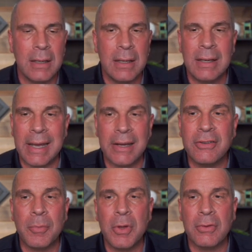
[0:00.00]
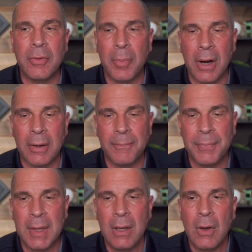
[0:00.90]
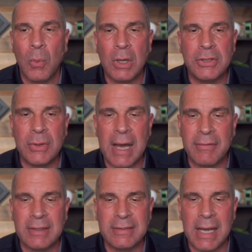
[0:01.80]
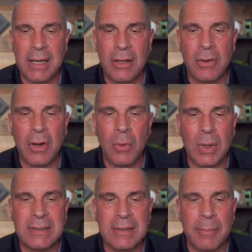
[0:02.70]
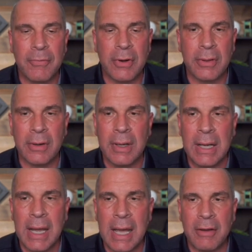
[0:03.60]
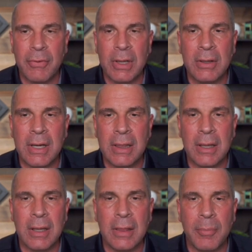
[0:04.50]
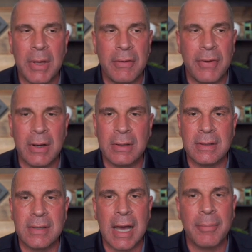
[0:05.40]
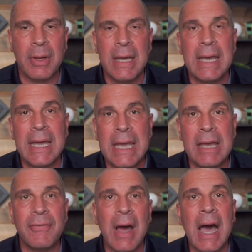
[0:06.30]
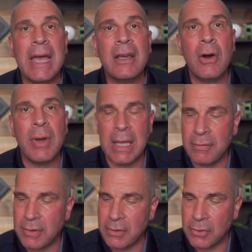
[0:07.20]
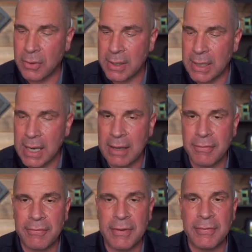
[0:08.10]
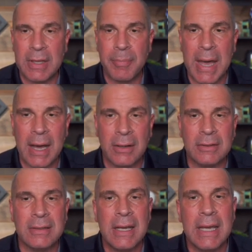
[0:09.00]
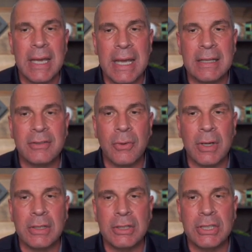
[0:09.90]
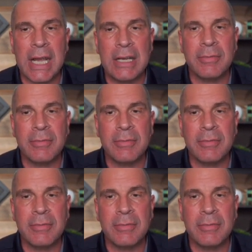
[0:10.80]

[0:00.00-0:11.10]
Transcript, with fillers: here's a beautiful part. Once you have this data, you can go one step further. And if we look at the, the beef here at the top, if I go inventory that I have 50 pounds, it's going to change